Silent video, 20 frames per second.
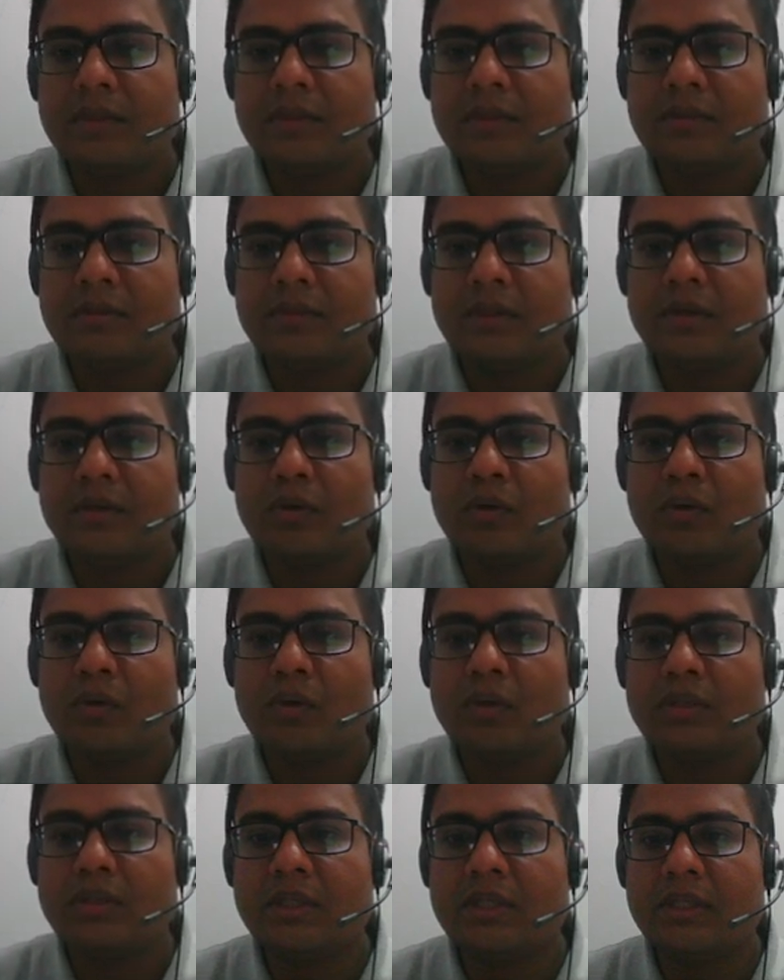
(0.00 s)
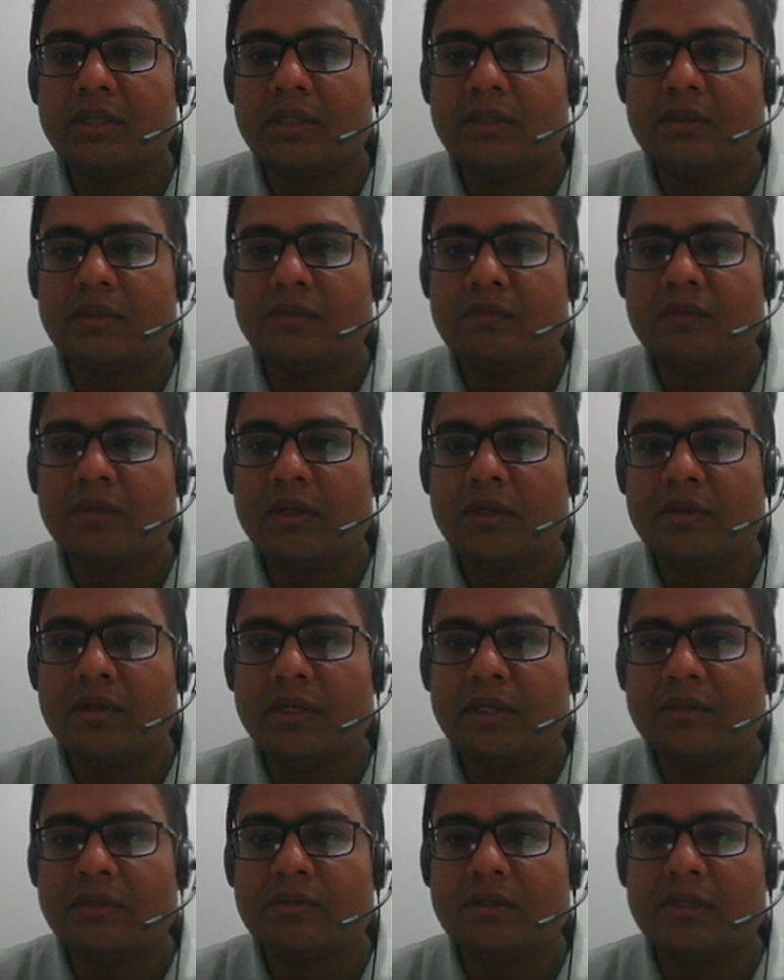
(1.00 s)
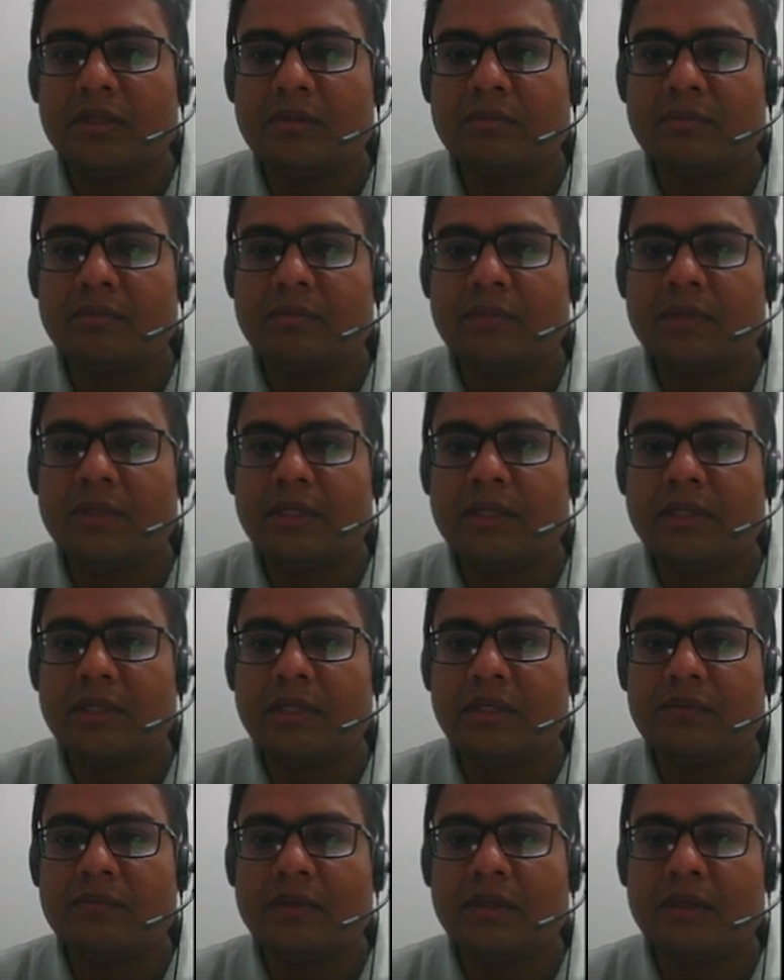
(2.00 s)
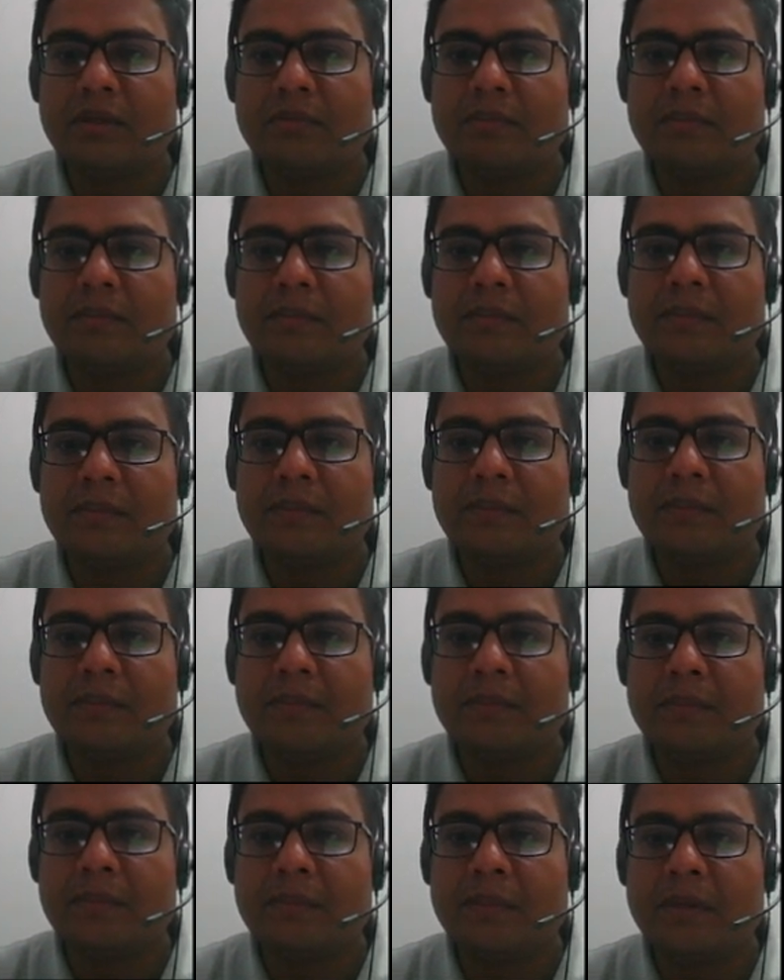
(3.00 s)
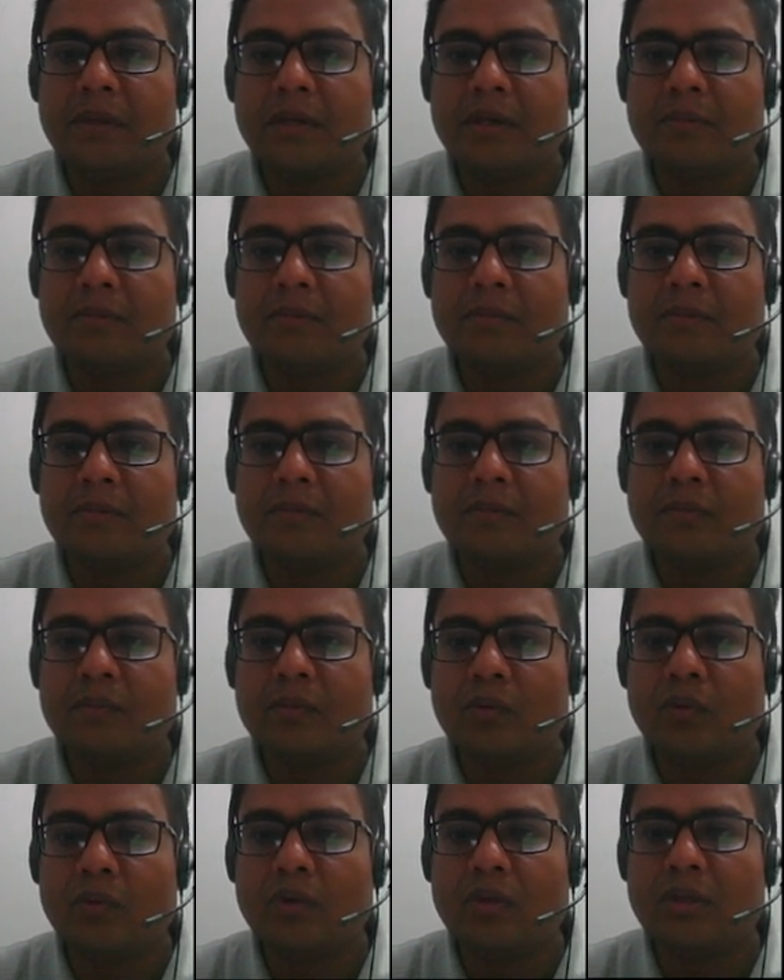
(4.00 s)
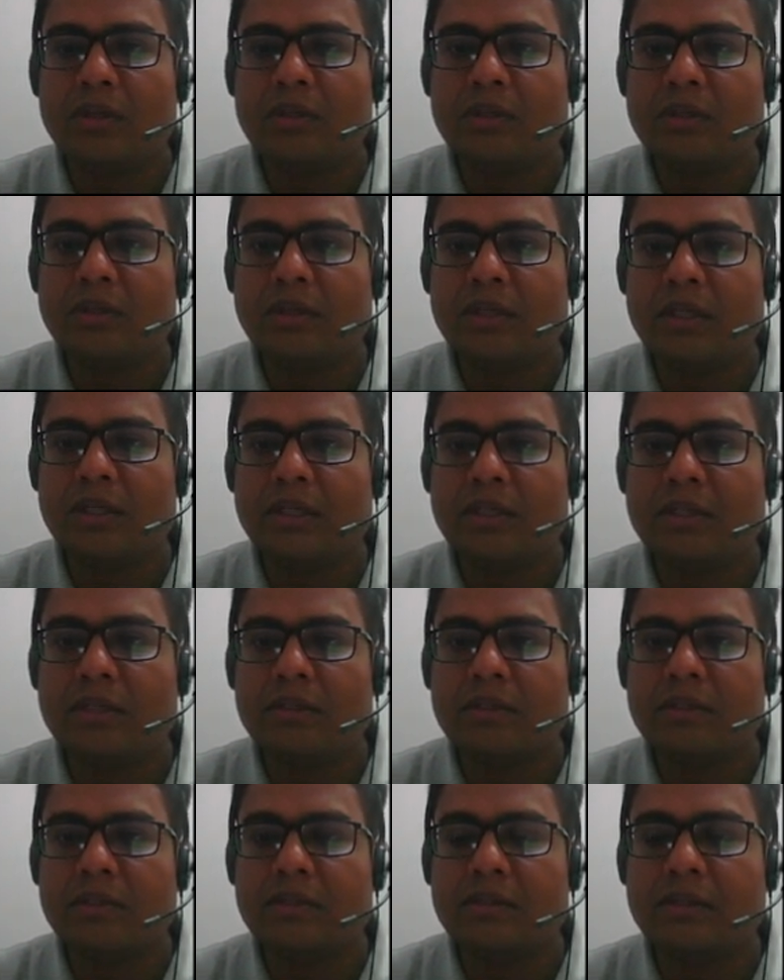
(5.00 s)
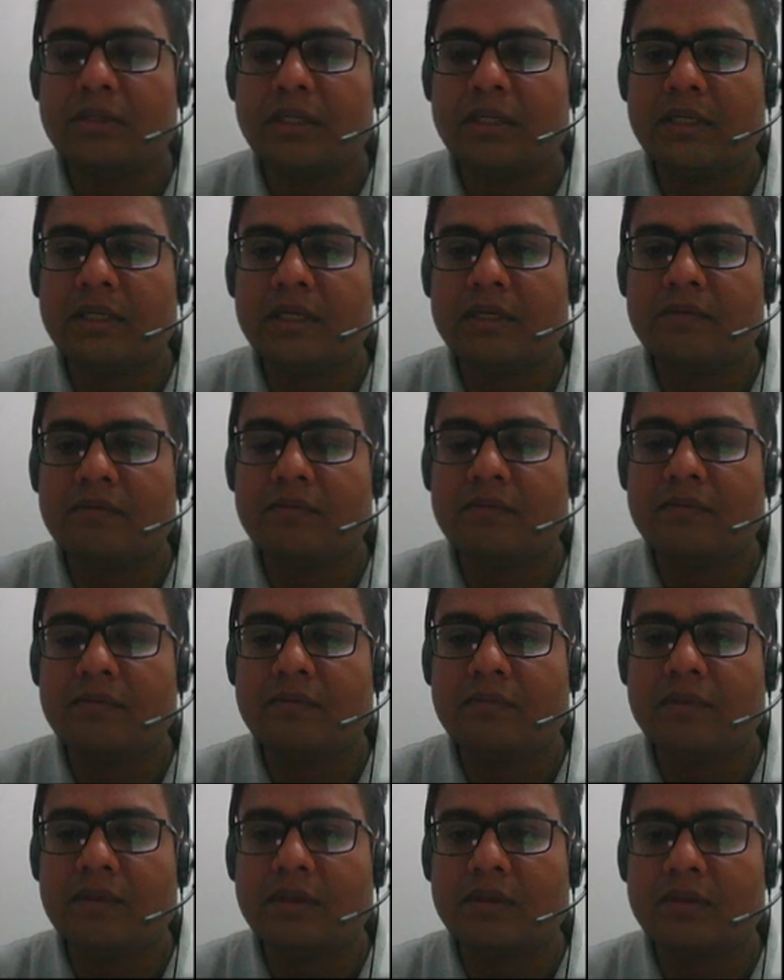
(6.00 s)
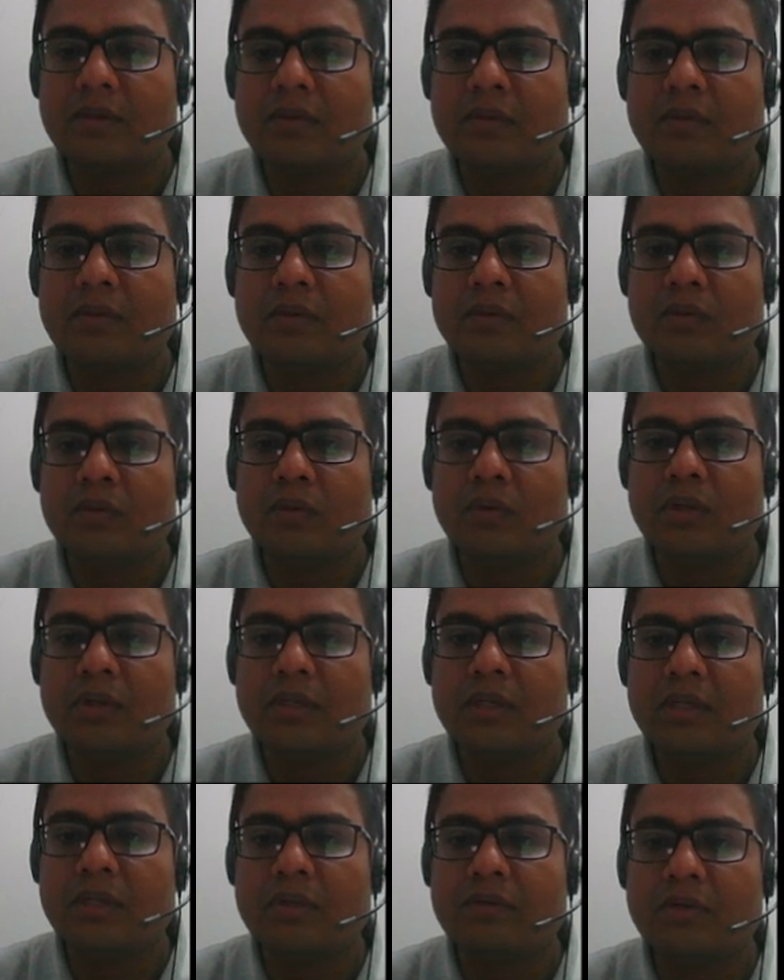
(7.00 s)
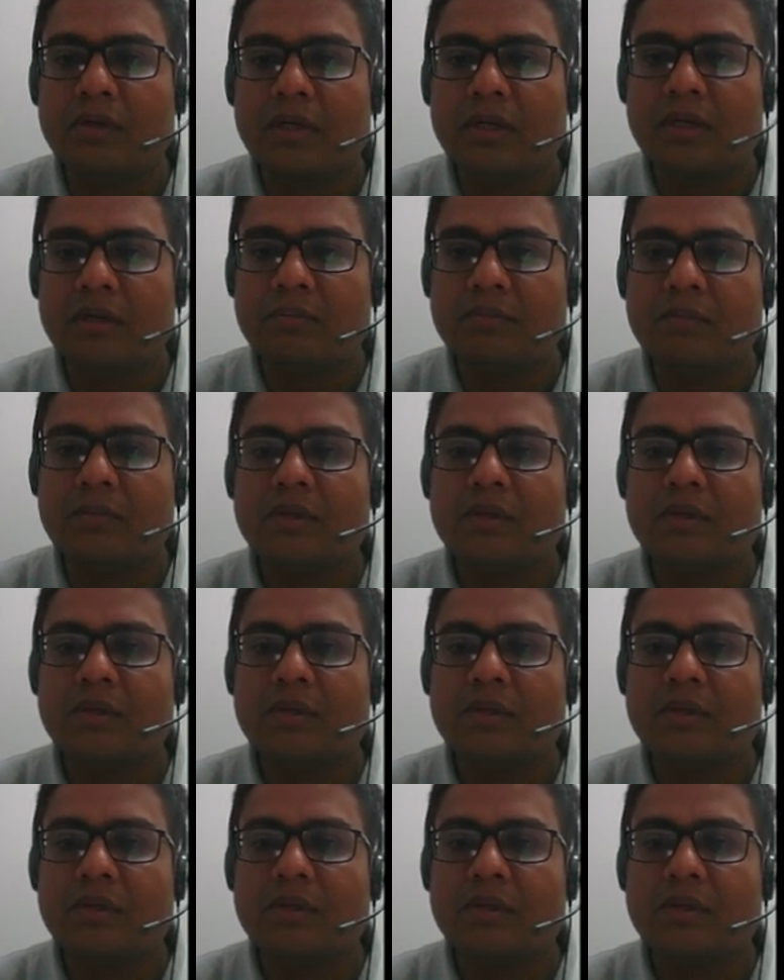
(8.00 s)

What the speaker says: the hot air will rise up, then it will become colder, and then the colder air will come